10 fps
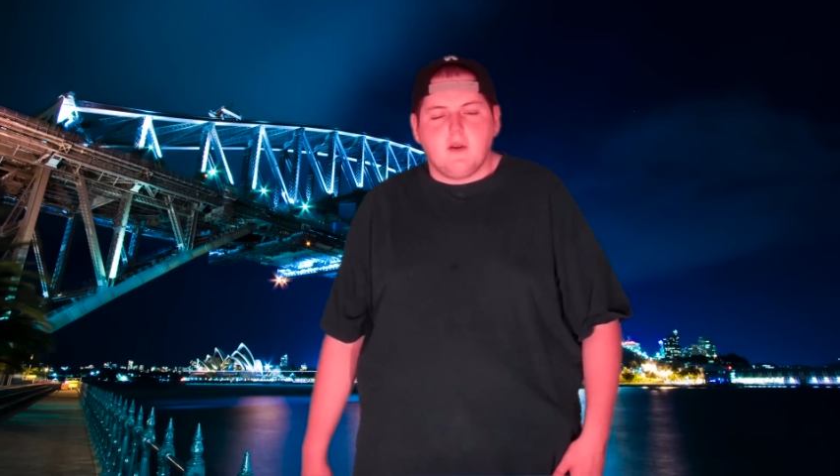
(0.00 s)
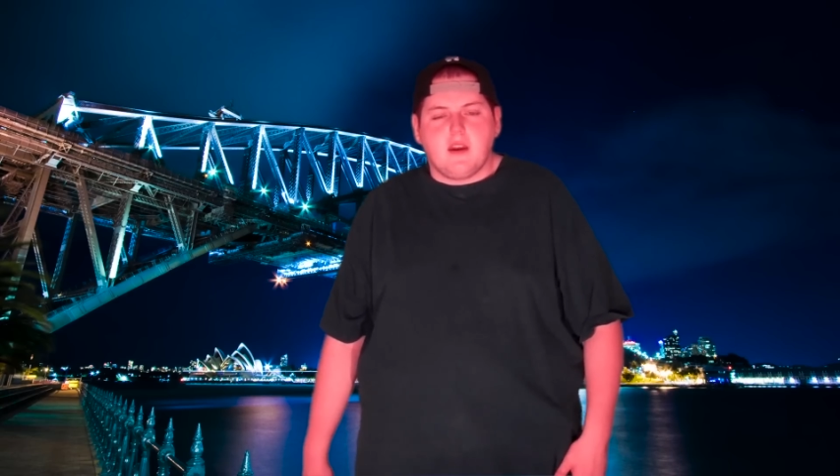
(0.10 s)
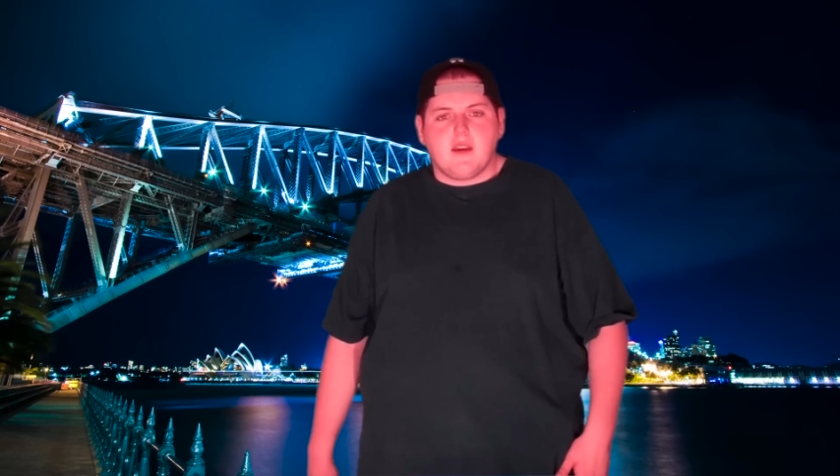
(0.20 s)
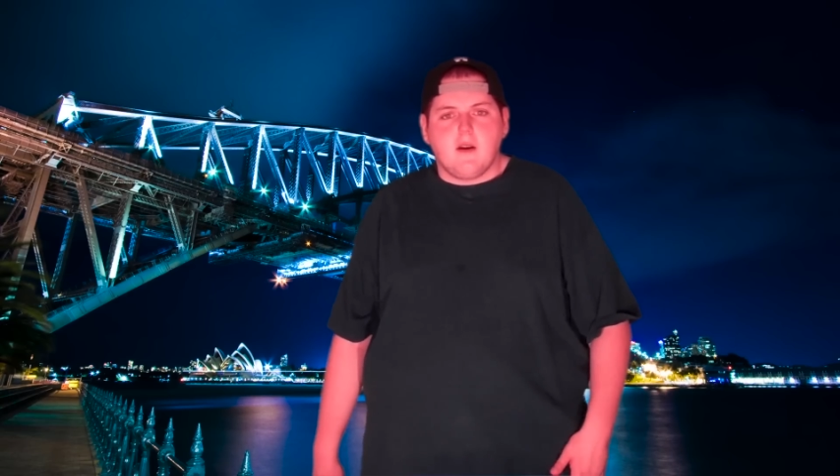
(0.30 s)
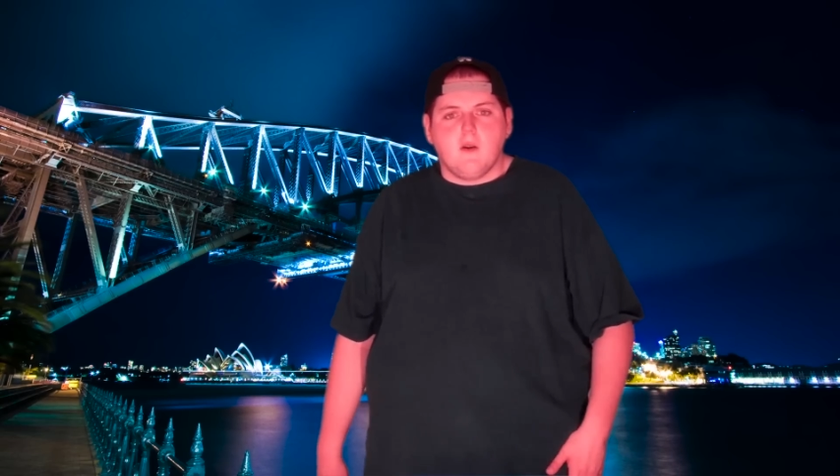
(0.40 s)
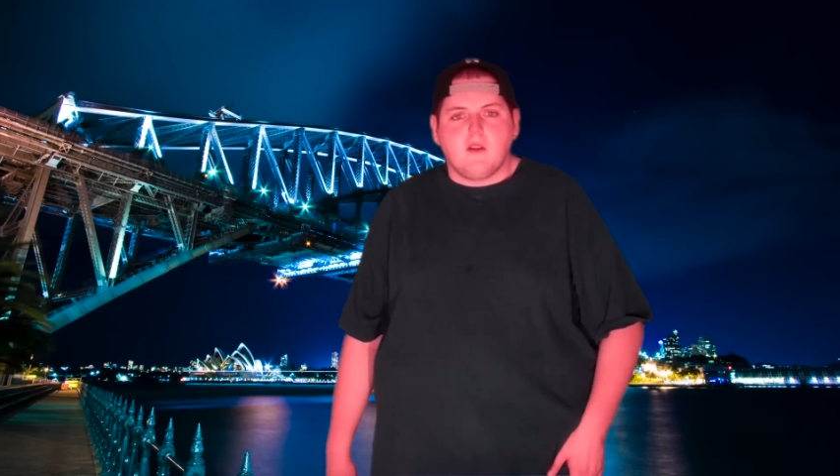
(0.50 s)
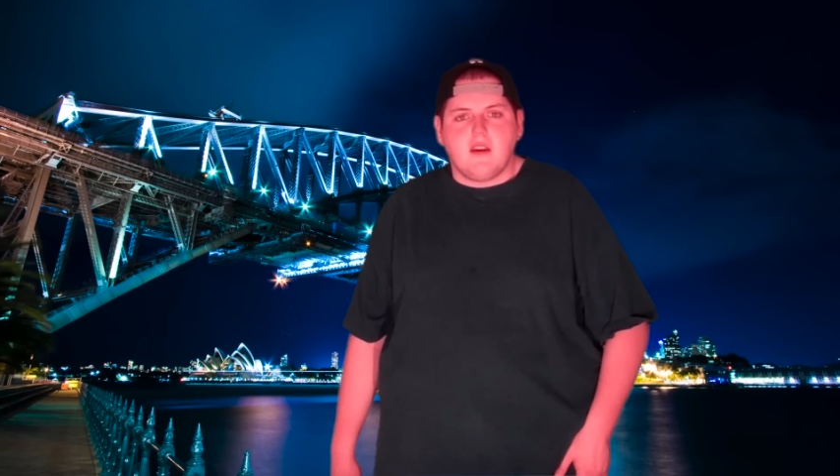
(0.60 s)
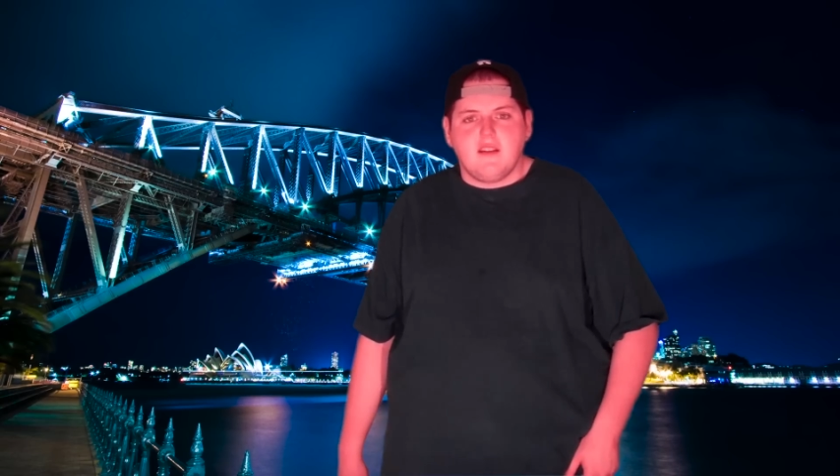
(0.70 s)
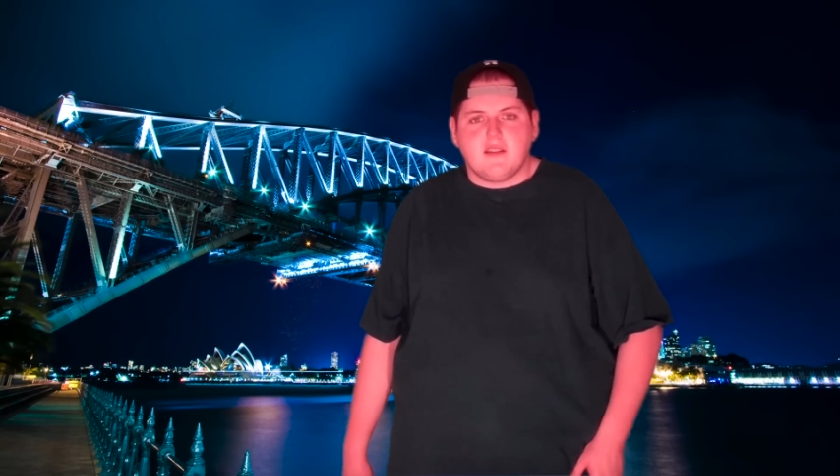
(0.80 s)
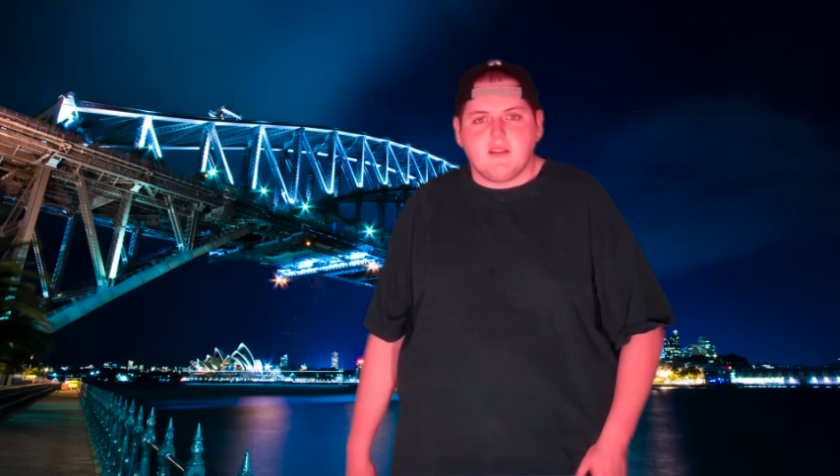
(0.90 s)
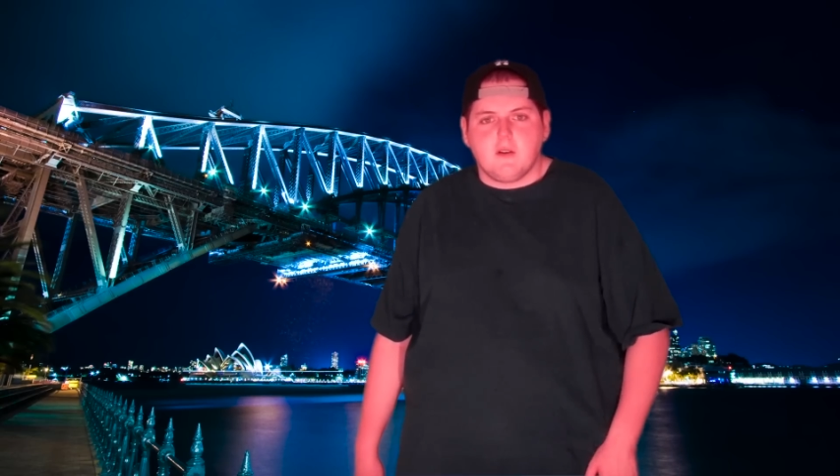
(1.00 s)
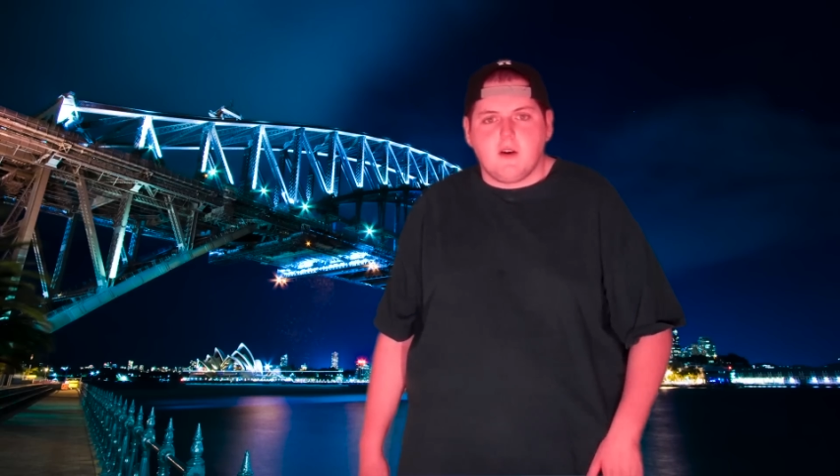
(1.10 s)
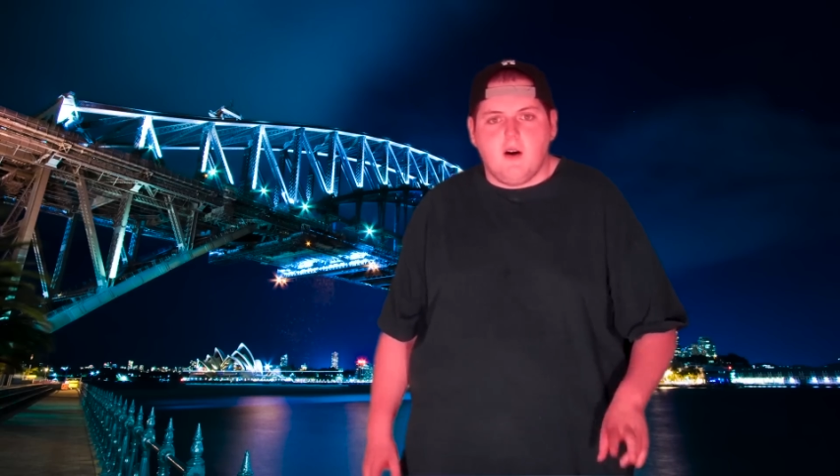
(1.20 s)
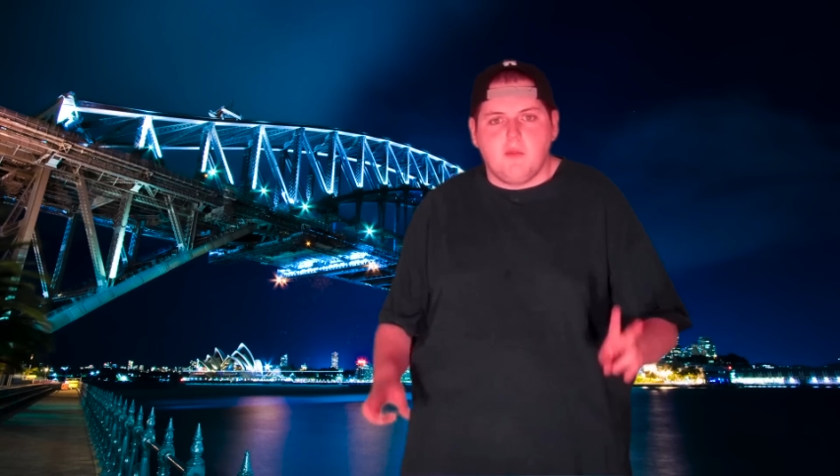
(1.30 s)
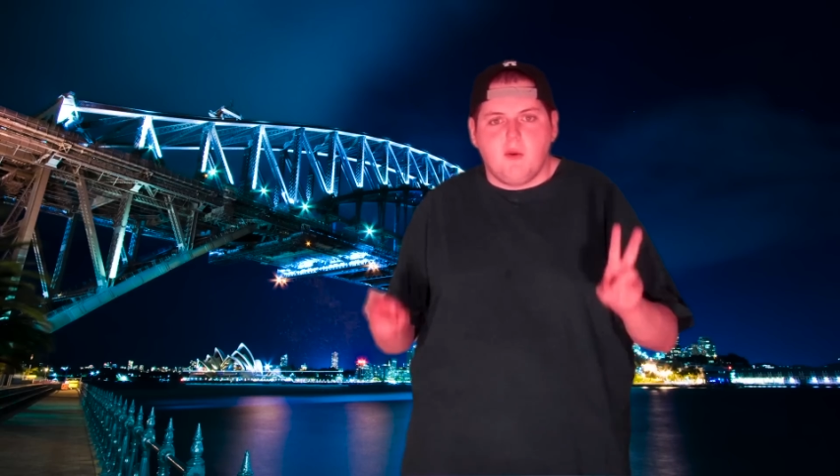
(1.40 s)
He killed his
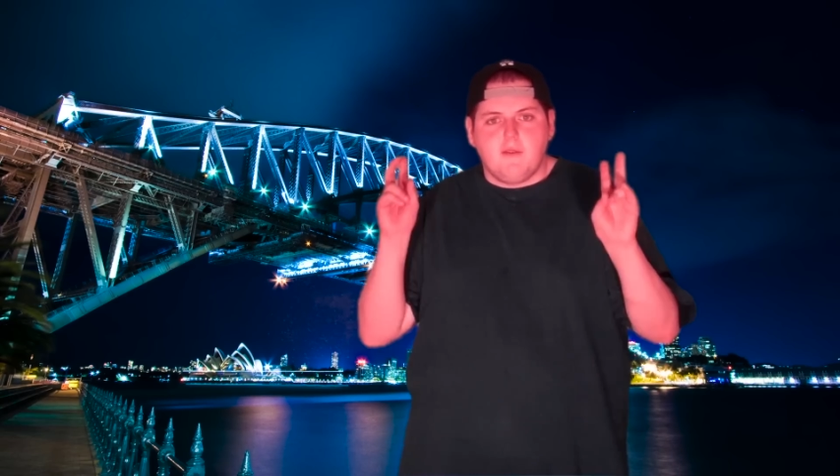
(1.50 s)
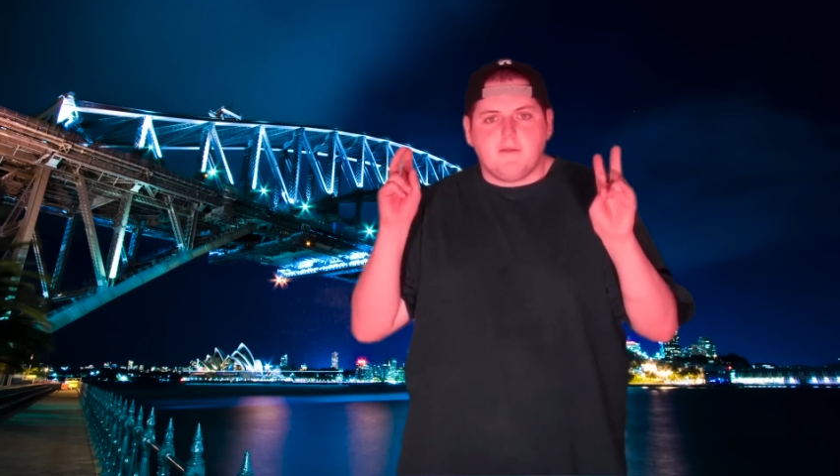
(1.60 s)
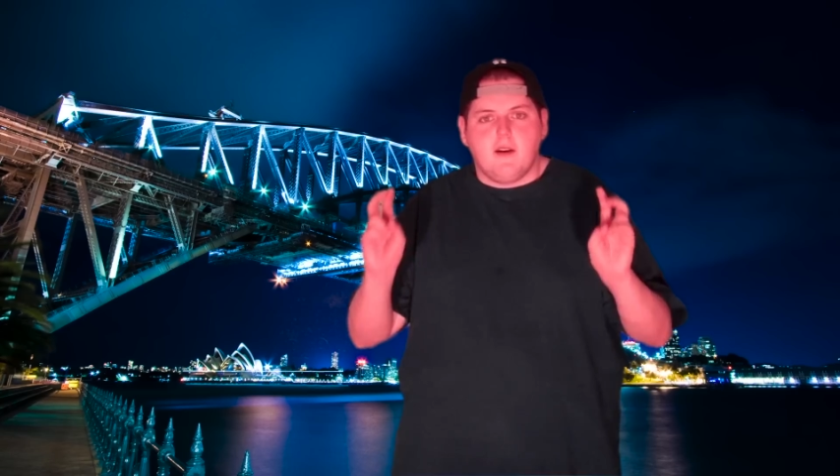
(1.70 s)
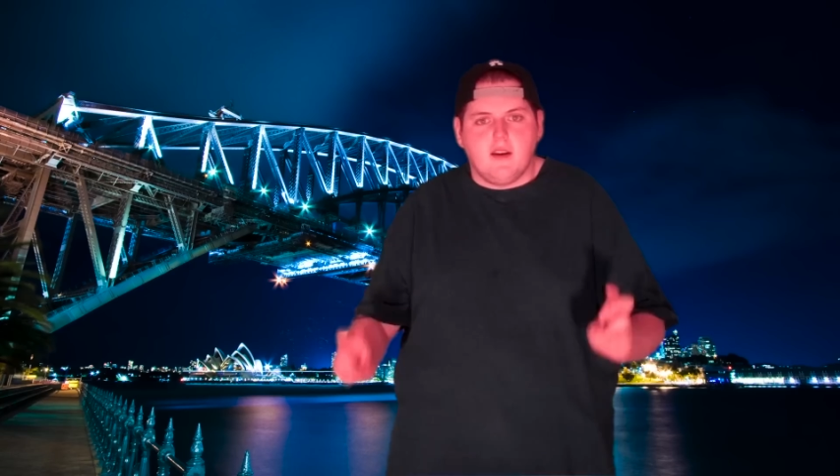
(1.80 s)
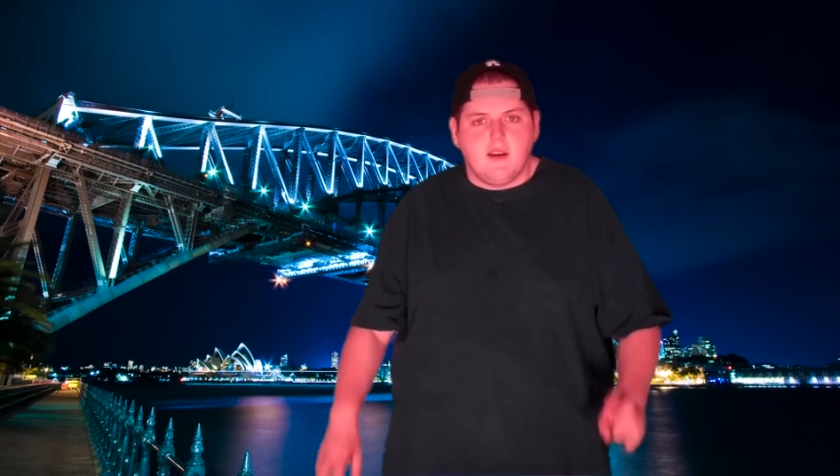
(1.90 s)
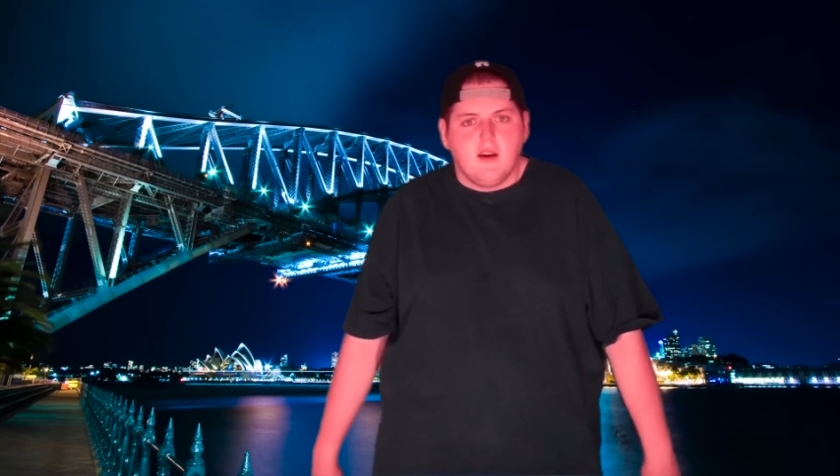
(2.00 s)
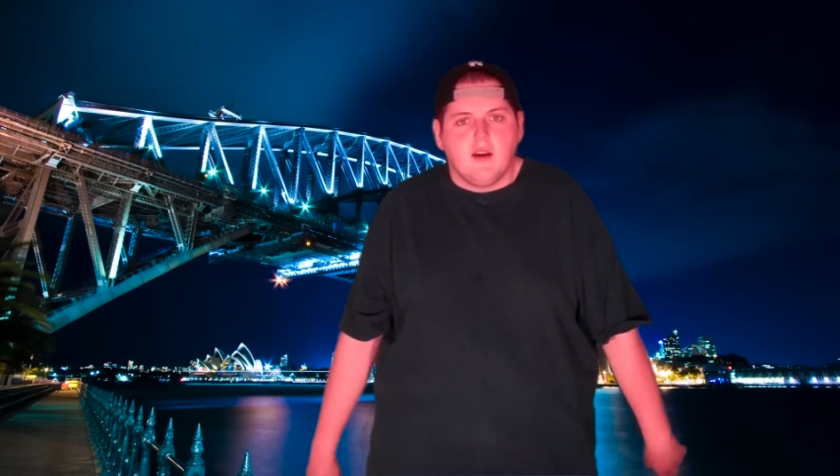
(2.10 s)
so-called boyfriend